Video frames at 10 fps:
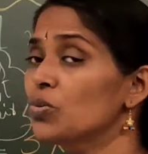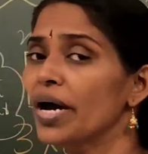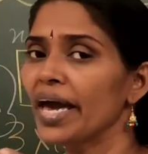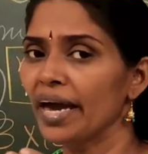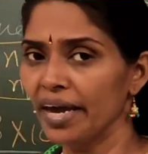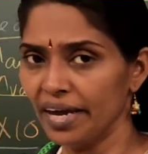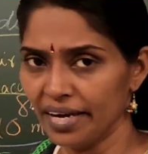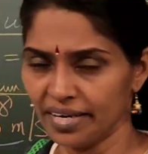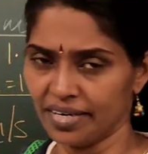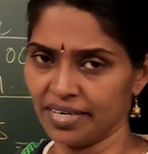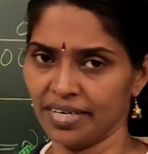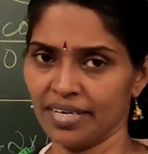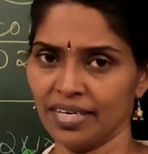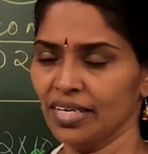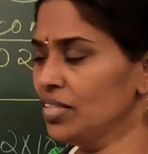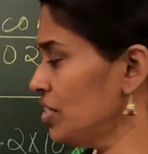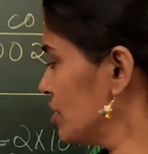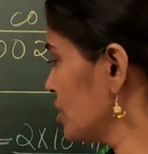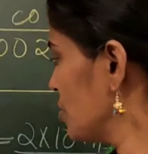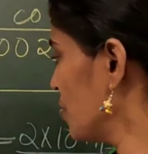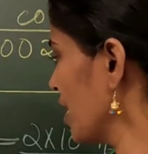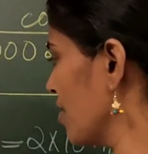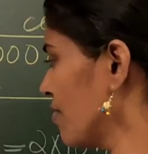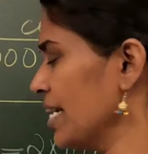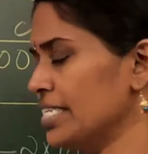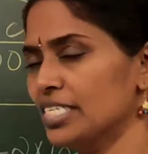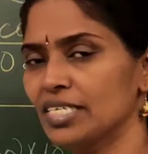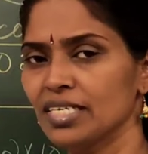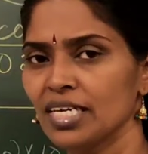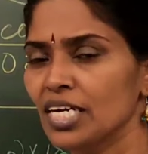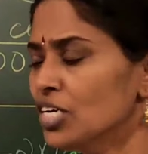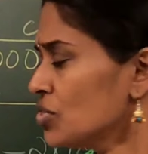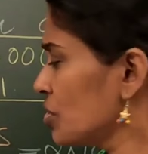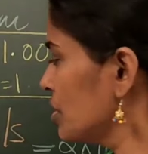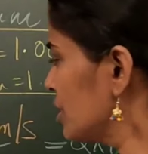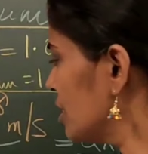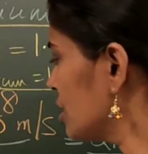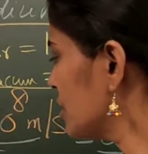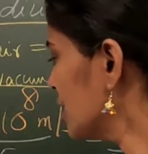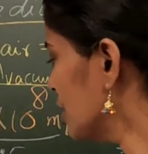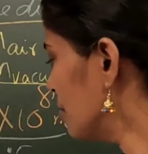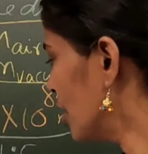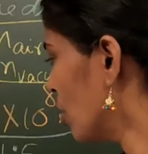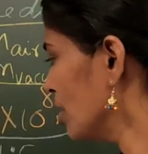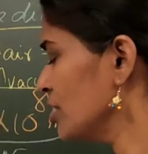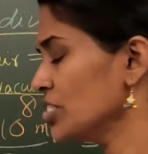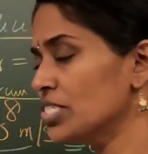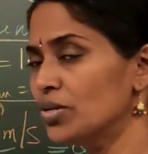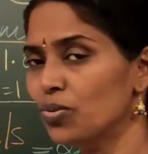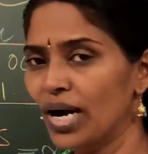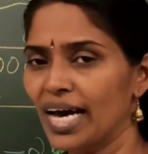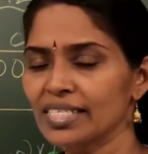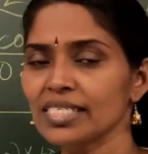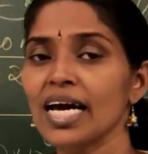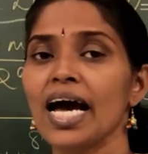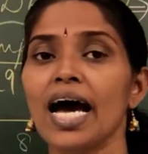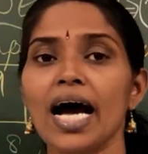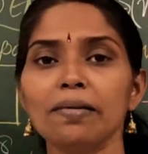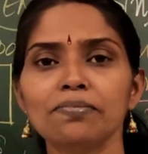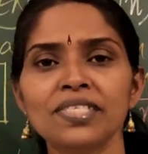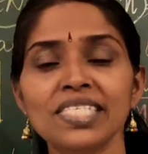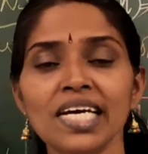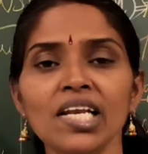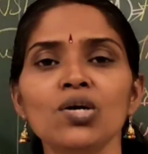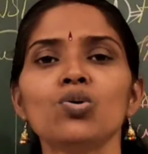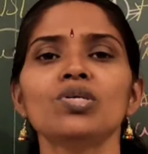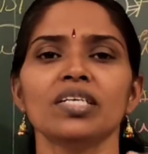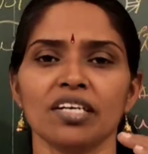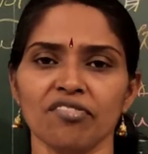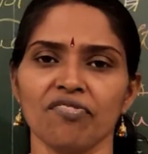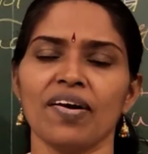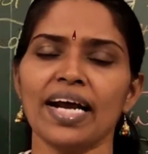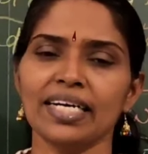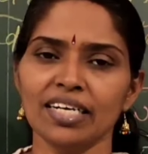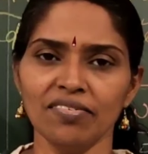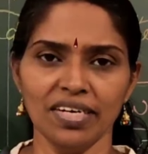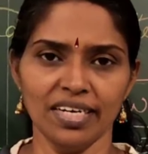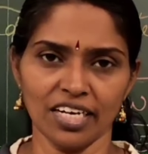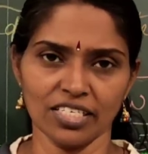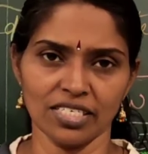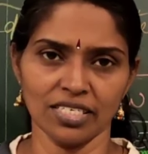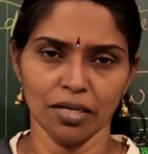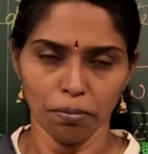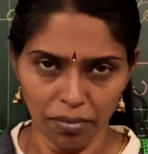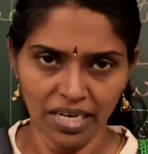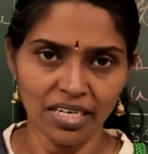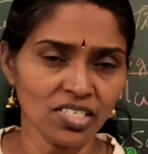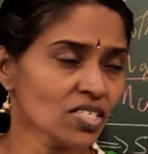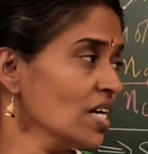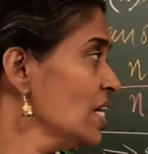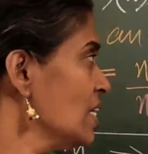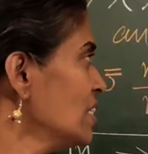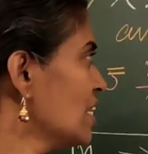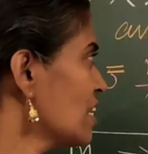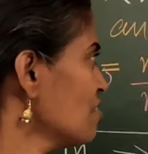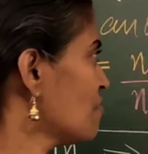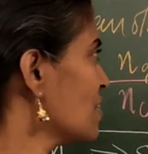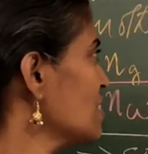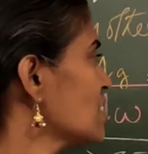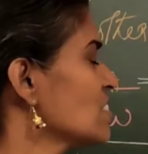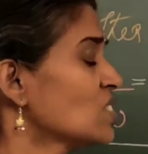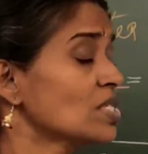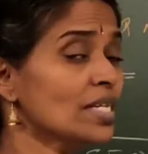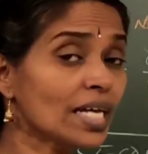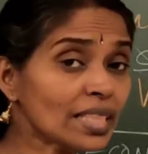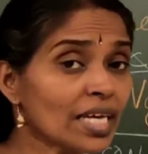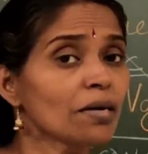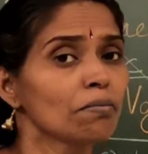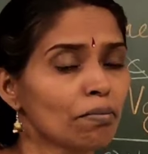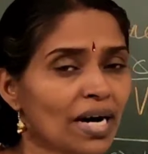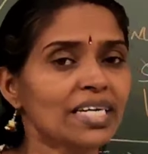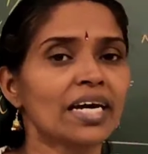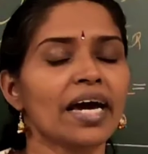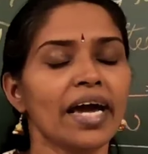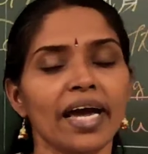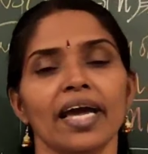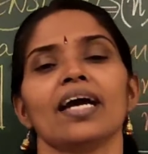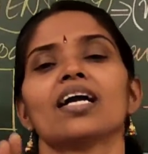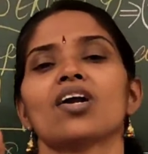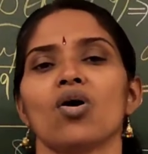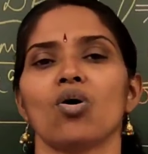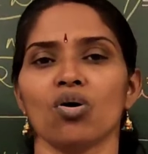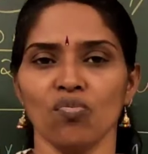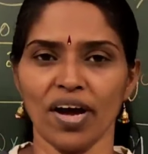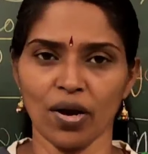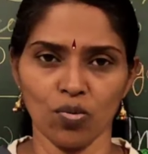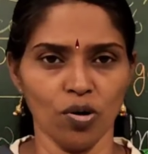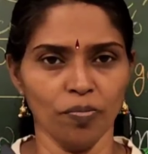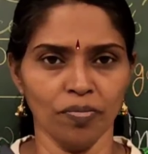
to air, this you can write. So this terminology is known as absolute refractive index. Means the reference is nothing but air or vacuum.